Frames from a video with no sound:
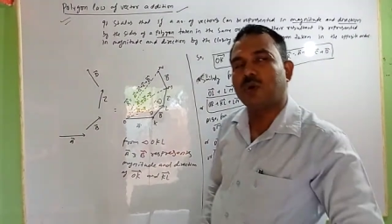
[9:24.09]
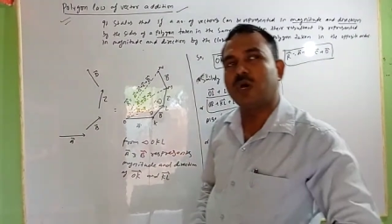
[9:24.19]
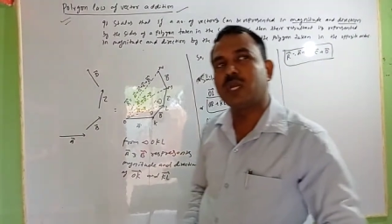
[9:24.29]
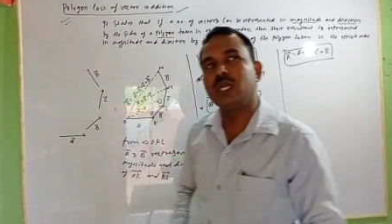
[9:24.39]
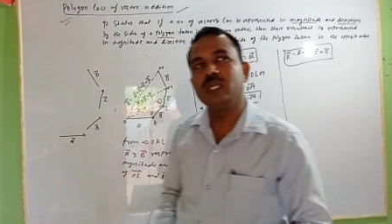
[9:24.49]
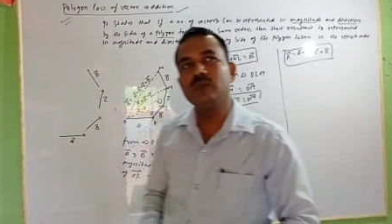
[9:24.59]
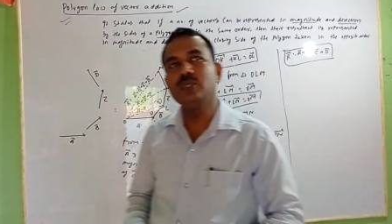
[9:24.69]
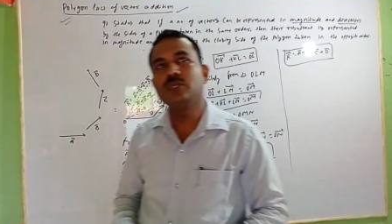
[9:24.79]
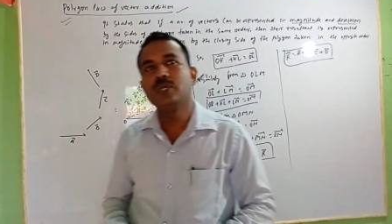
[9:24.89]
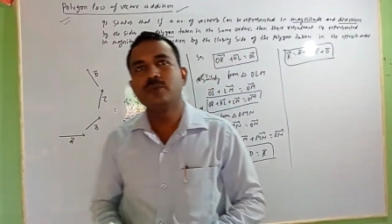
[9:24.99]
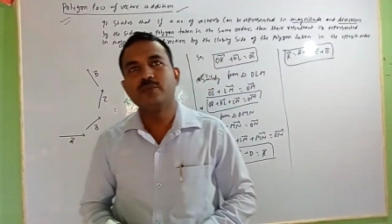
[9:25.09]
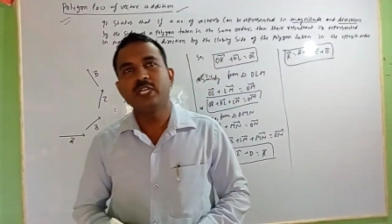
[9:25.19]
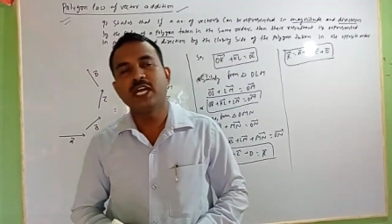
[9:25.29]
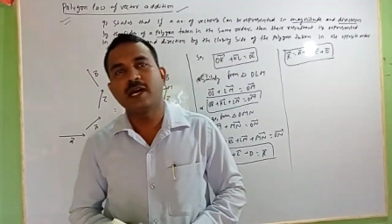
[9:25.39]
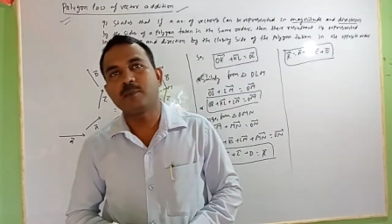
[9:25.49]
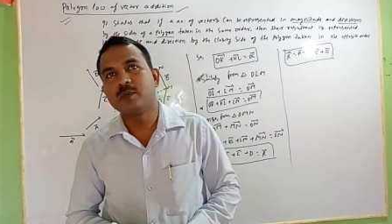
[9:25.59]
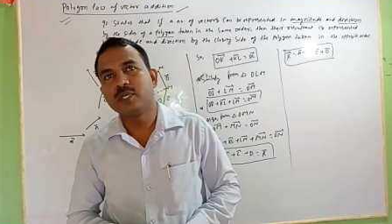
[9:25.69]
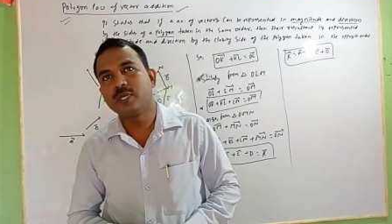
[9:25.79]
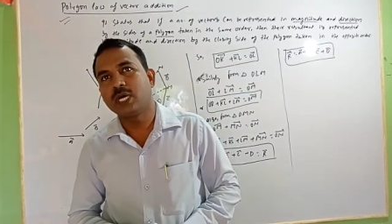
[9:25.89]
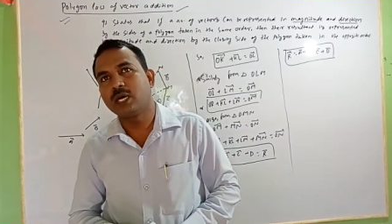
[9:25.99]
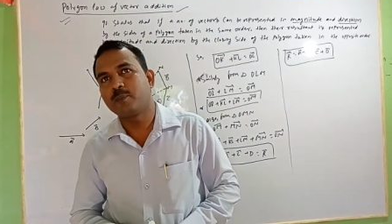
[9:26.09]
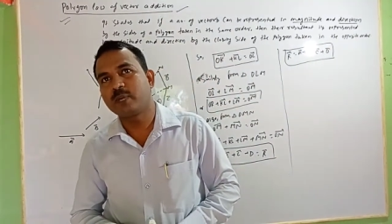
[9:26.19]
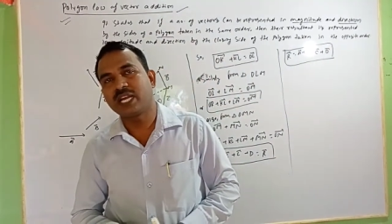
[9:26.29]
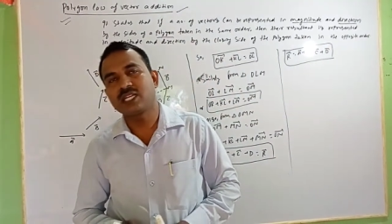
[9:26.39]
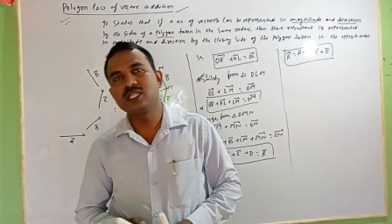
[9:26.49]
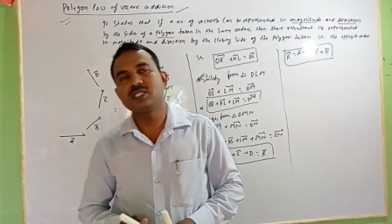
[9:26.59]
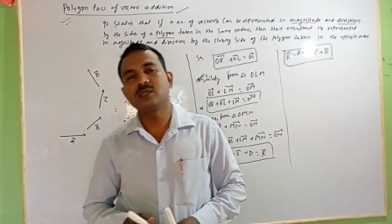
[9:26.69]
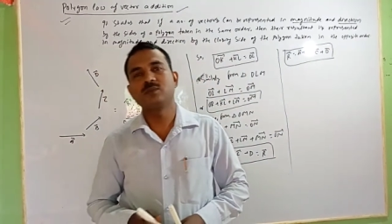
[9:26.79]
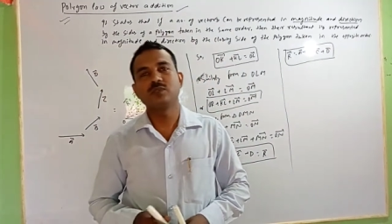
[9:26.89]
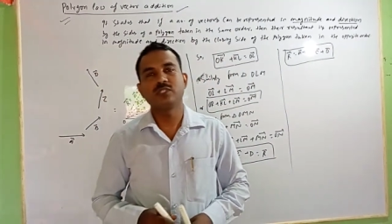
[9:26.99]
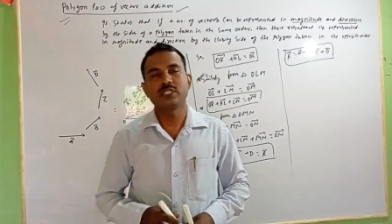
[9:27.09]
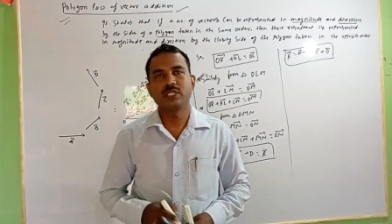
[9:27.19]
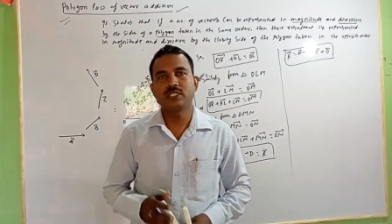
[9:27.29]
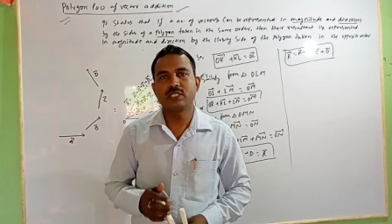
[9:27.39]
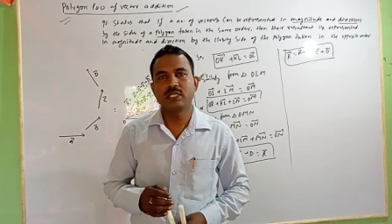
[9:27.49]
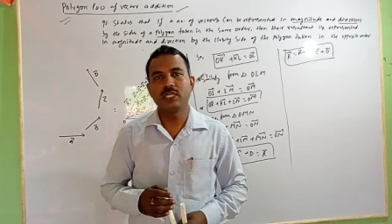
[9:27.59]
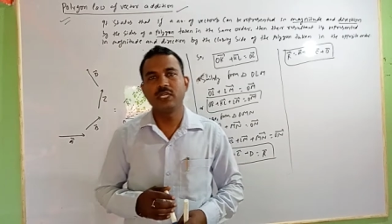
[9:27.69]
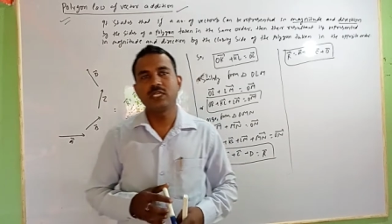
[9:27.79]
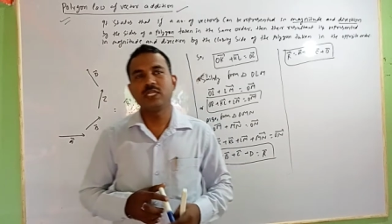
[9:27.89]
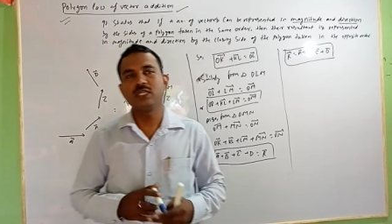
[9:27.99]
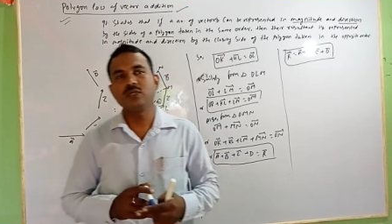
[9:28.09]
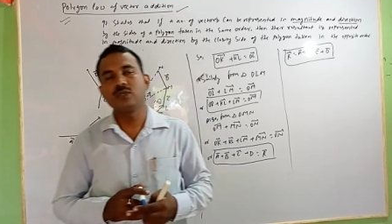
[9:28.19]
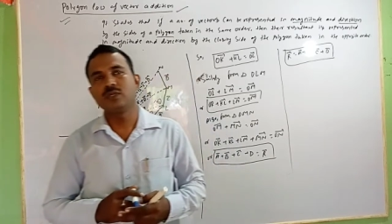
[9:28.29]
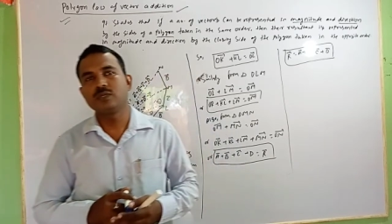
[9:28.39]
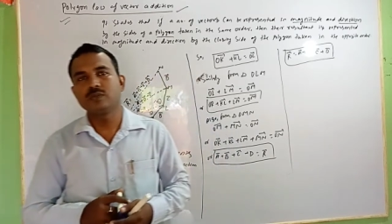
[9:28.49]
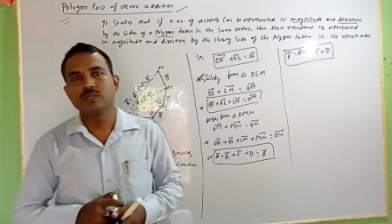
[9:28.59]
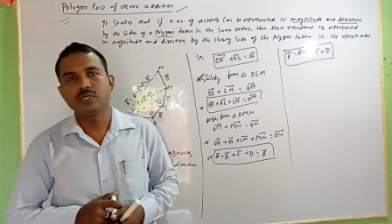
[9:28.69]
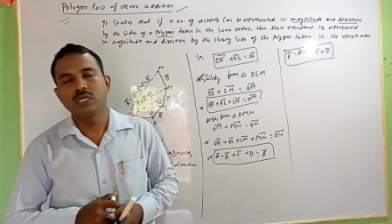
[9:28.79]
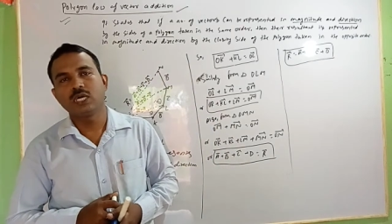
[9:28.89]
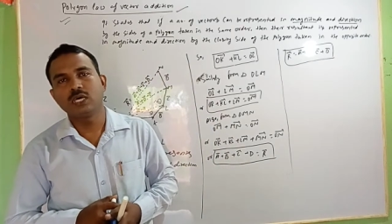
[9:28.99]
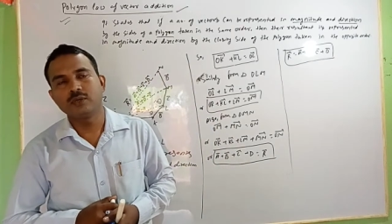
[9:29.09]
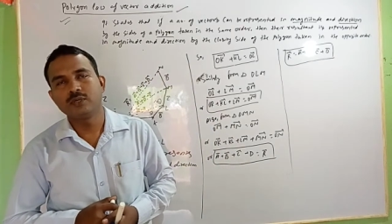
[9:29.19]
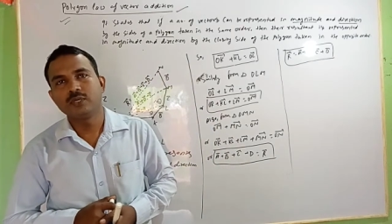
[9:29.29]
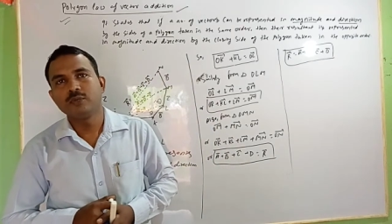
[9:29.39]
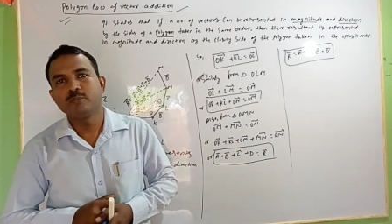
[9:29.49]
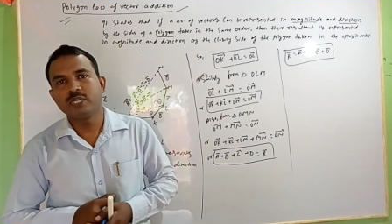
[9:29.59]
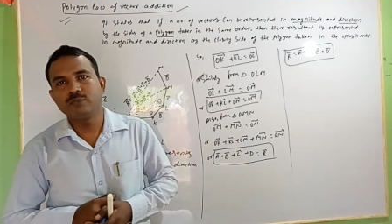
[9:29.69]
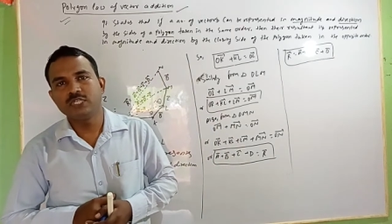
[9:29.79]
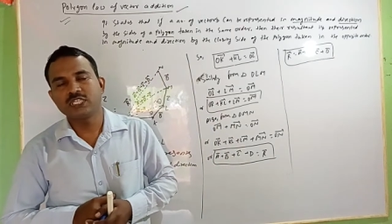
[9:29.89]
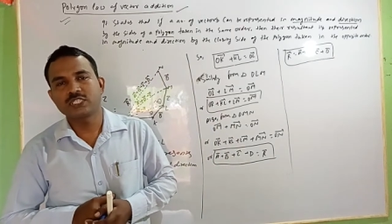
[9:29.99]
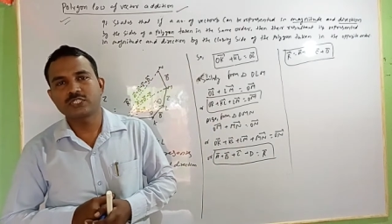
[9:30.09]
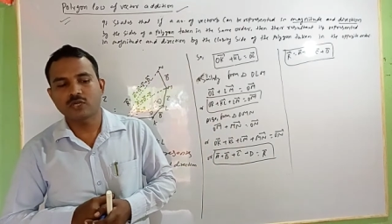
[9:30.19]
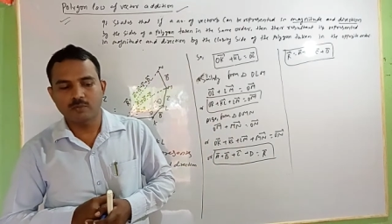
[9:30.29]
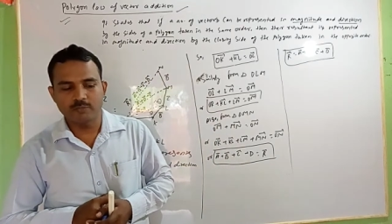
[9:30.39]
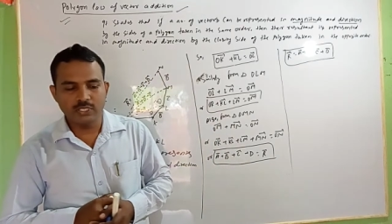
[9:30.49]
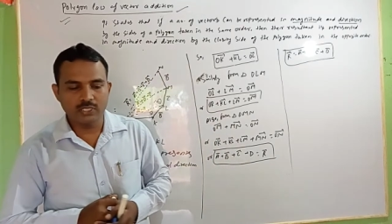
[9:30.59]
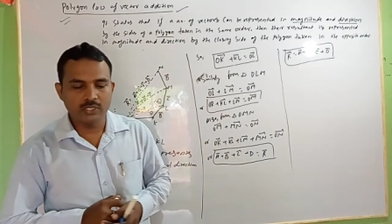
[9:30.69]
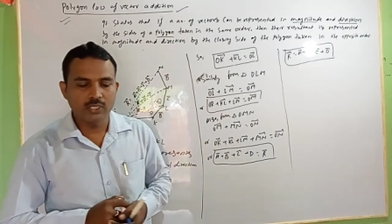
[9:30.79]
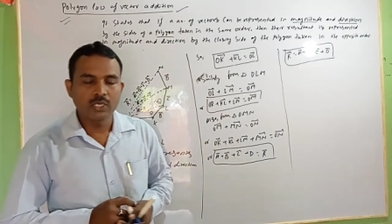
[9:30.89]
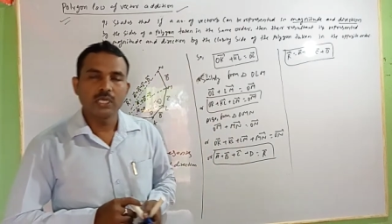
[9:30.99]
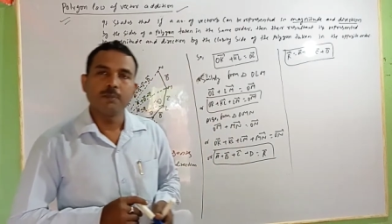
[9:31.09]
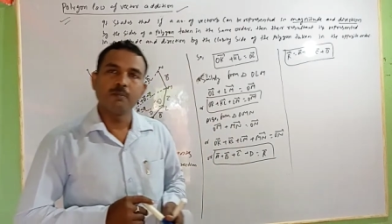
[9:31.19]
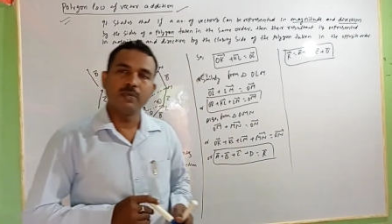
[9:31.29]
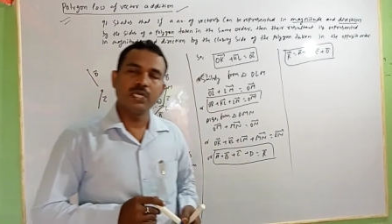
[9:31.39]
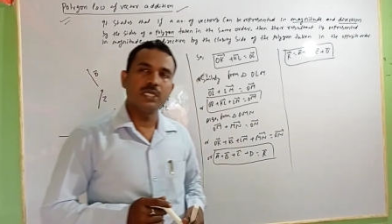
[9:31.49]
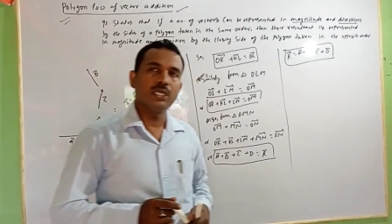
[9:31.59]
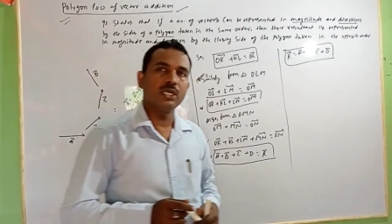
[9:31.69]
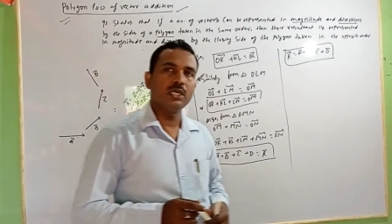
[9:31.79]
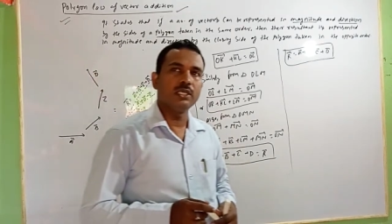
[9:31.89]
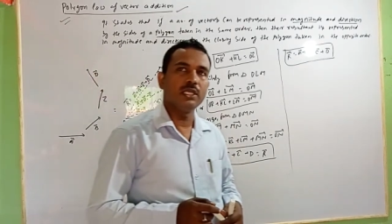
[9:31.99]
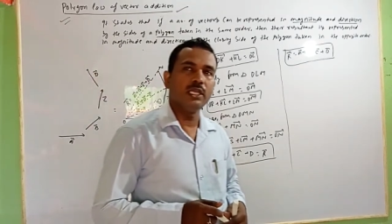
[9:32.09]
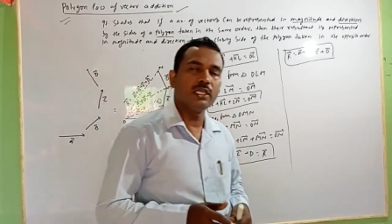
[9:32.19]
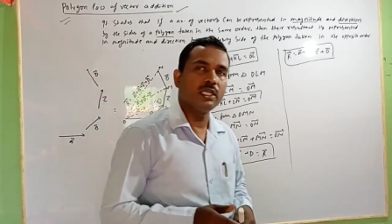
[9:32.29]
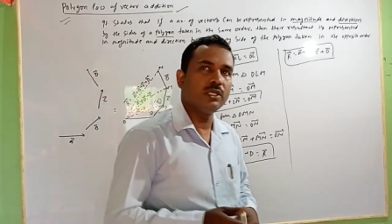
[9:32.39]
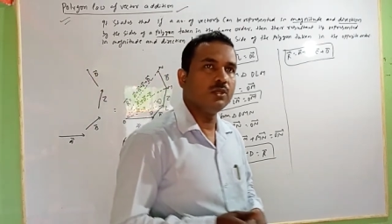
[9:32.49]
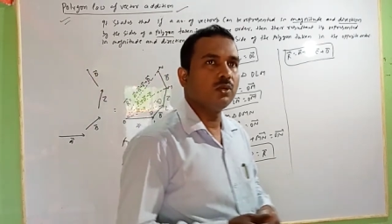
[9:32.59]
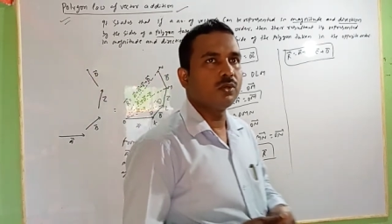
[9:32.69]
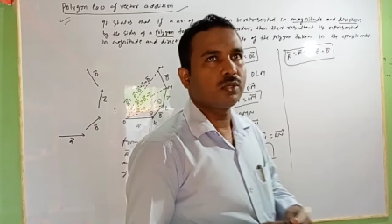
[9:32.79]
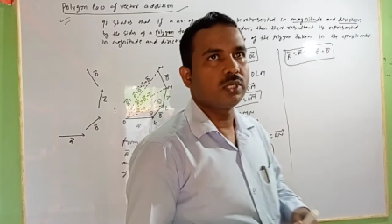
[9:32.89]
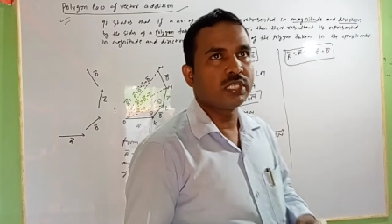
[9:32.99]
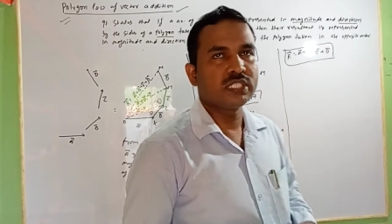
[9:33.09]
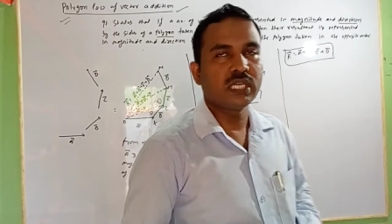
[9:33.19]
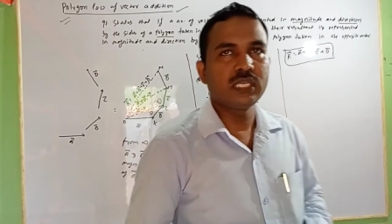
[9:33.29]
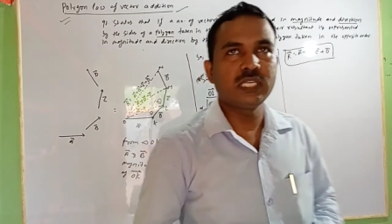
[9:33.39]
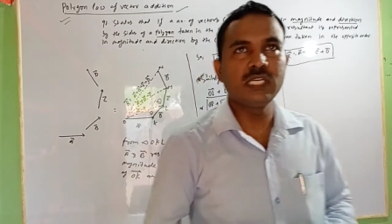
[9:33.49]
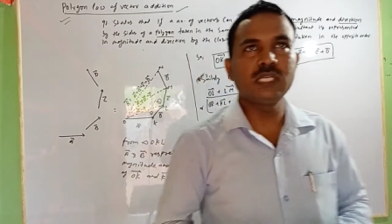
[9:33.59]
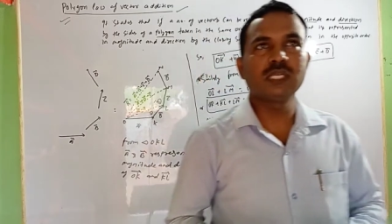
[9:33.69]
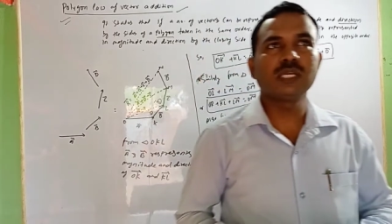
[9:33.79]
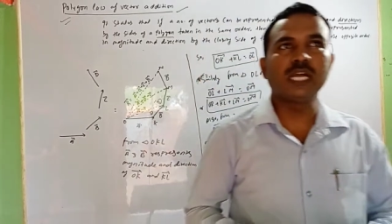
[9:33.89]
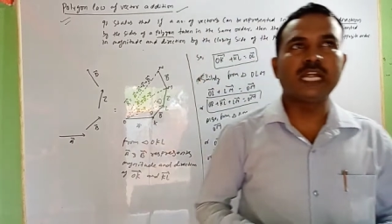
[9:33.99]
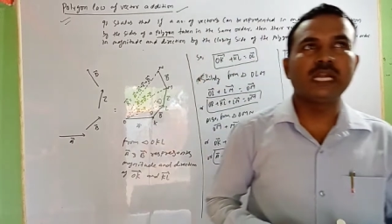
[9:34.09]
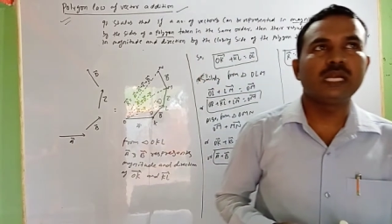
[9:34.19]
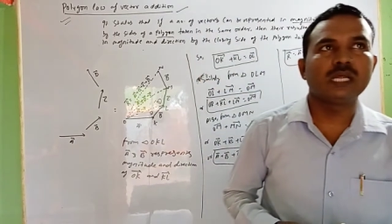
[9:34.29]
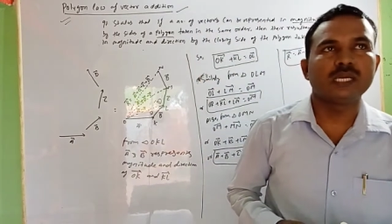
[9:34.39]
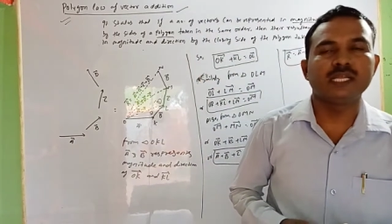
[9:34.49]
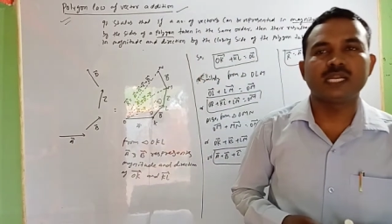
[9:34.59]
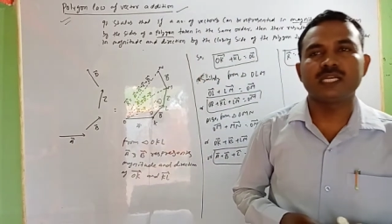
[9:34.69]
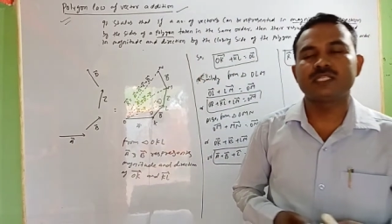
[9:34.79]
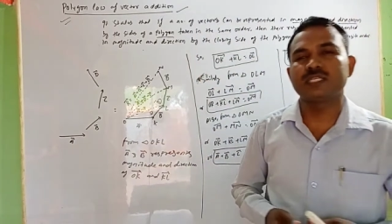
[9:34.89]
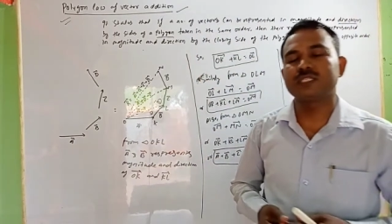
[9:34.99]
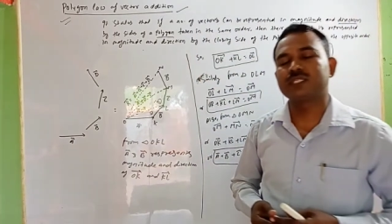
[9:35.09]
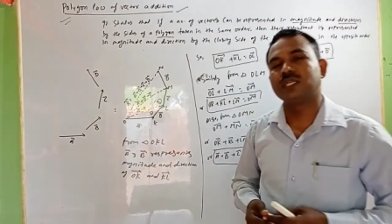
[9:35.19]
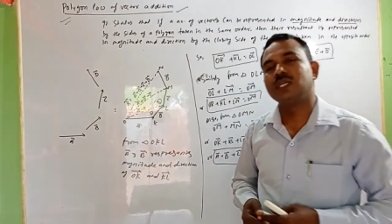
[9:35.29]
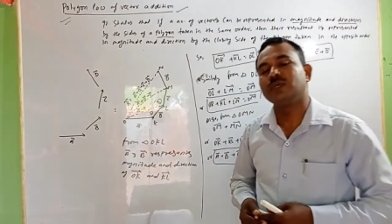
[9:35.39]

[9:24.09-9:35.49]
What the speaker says: already we have practiced some questions related your previous topic, but related your resultant and directions,